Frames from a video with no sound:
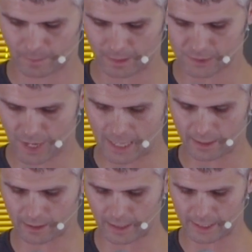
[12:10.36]
It's
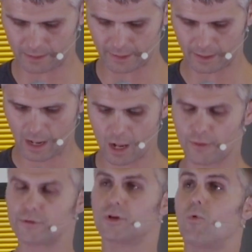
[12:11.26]
highly unlikely.
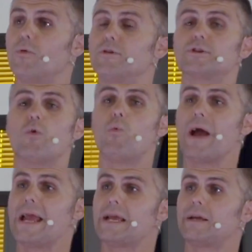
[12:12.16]
There's a
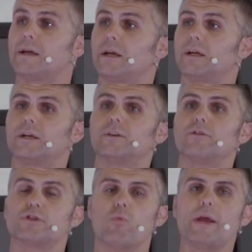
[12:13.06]
way
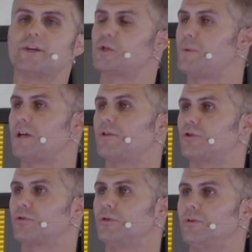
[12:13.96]
to speak the
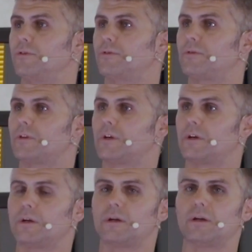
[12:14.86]
truth
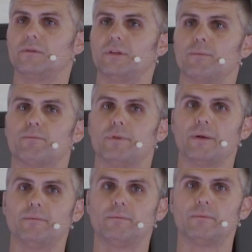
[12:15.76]

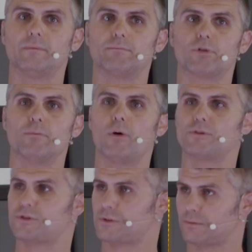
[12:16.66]
that
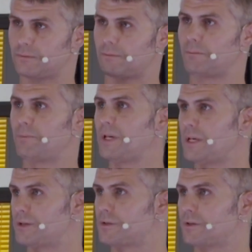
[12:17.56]
promotes
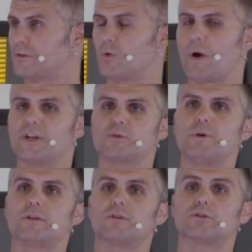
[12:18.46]
peace. There's a way to
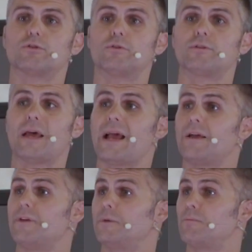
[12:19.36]
speak the truth
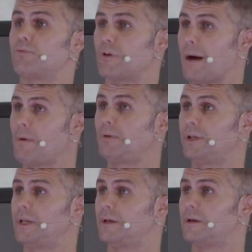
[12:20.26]
that
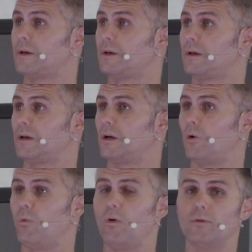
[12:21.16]
probably
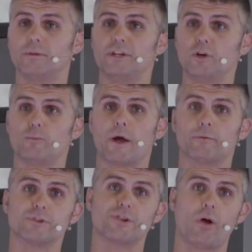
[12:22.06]
will yield better
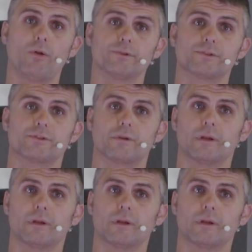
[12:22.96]
results.